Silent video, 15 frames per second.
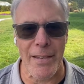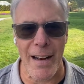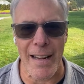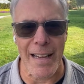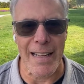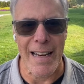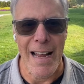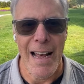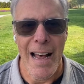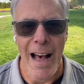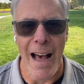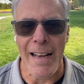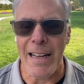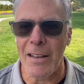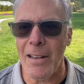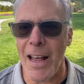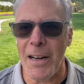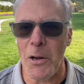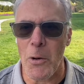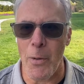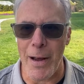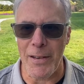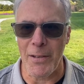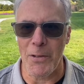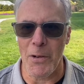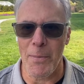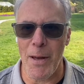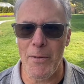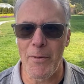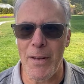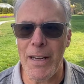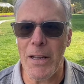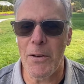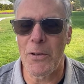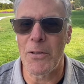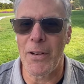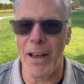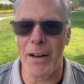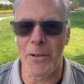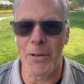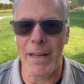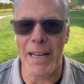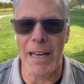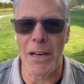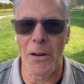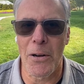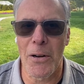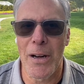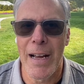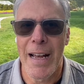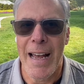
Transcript: And I can I get a lot of questions on my video channel here,